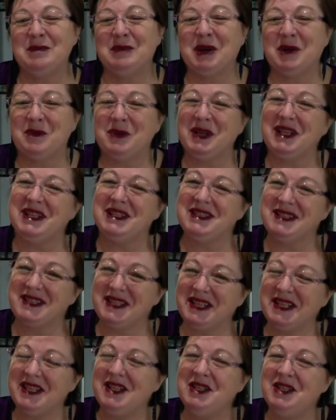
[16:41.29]
but we
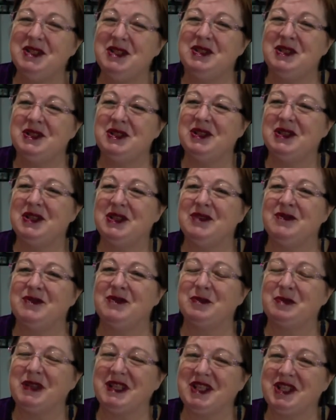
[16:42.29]
continue to learn
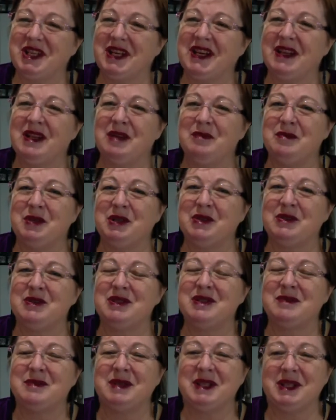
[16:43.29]
from each other
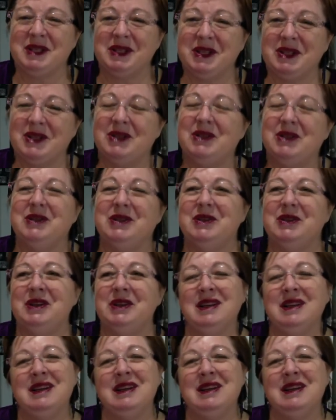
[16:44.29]
because we know